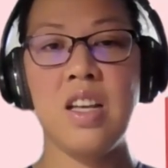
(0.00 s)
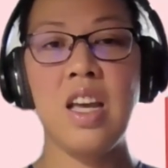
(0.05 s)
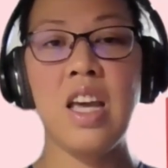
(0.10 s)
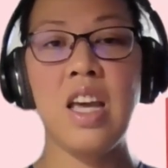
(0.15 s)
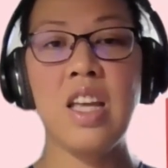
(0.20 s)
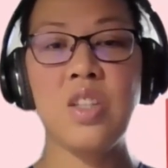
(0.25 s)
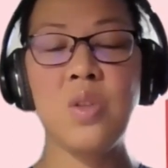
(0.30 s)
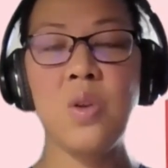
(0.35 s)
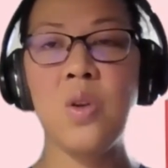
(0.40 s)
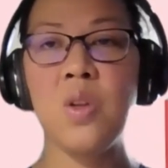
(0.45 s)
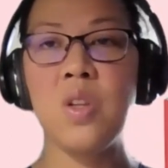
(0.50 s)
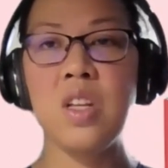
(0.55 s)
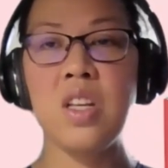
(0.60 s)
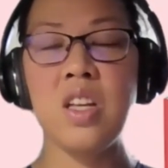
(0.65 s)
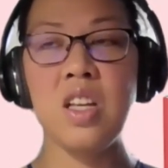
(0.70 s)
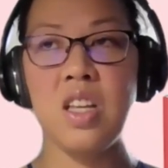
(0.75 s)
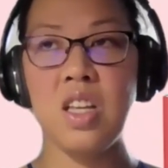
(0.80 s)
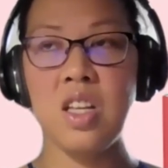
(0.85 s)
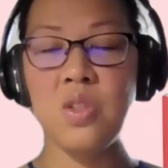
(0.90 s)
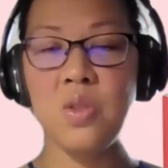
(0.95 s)
It's all
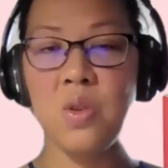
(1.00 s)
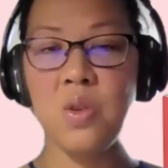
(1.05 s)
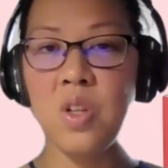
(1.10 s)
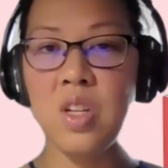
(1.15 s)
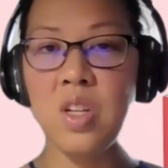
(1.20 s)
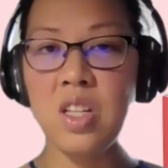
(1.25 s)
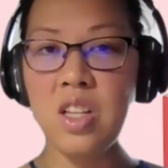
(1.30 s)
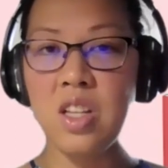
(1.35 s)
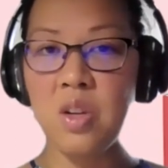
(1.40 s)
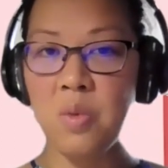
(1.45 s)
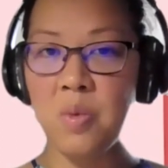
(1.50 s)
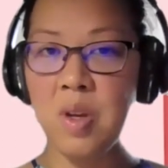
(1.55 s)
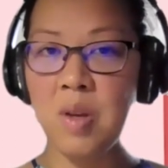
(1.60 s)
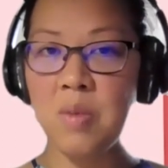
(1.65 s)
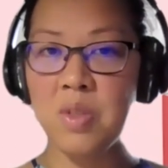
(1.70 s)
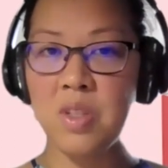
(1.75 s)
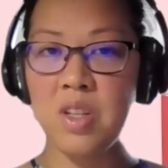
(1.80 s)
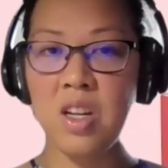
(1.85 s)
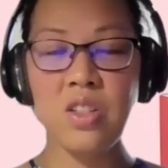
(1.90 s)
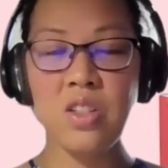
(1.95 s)
in their
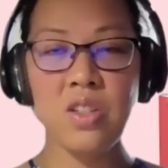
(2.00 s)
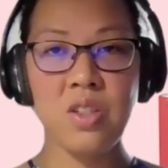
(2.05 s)
website.